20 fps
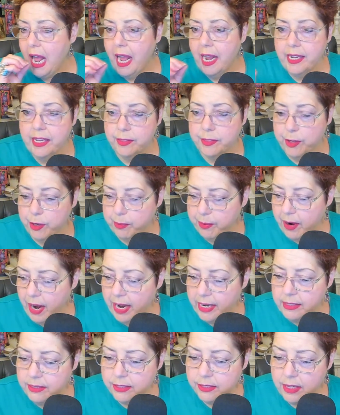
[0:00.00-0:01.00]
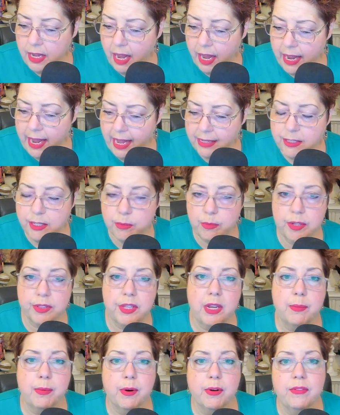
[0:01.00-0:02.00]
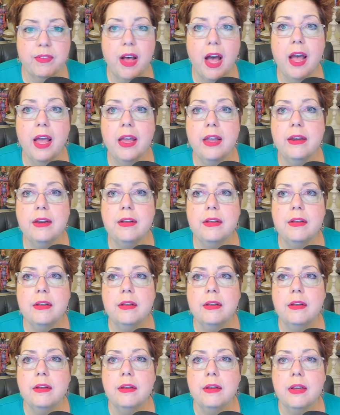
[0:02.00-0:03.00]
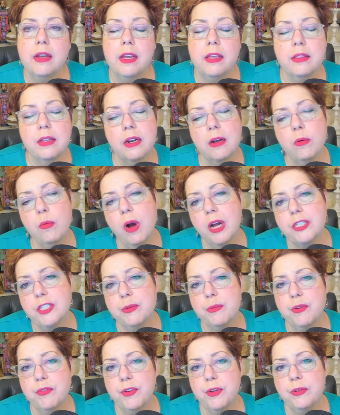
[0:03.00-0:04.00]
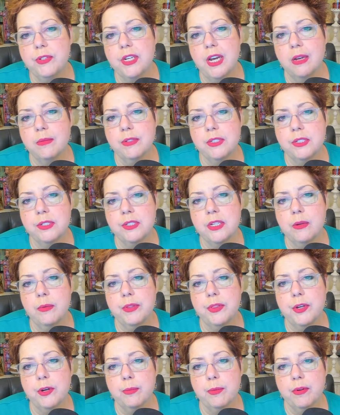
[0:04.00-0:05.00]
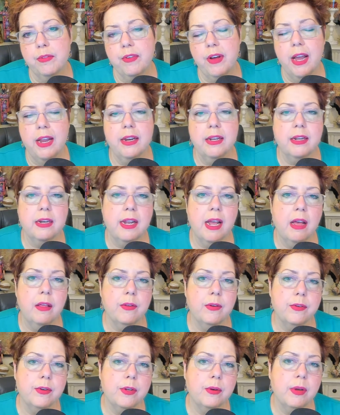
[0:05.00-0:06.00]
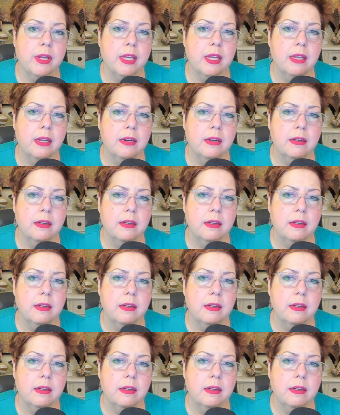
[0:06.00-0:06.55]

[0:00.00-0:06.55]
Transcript: get their price. I ask them what they provide. And then I watch them a few times to see what they're providing and how they're doing it.